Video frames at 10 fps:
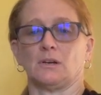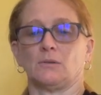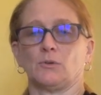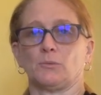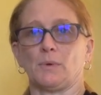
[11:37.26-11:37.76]

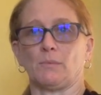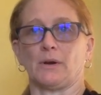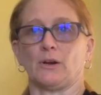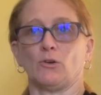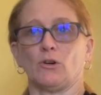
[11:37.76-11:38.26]
with my
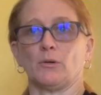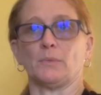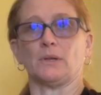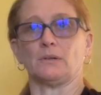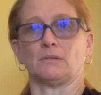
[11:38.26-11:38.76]
right arm,
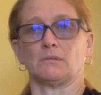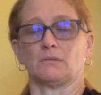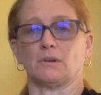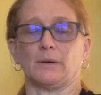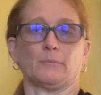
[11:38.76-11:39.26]
and
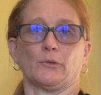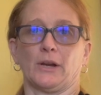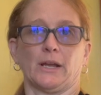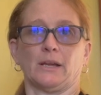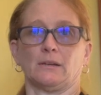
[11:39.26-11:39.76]
I'm
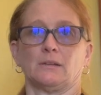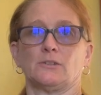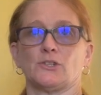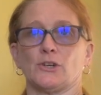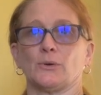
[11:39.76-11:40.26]
right-handed,
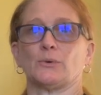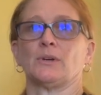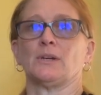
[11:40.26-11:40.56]
so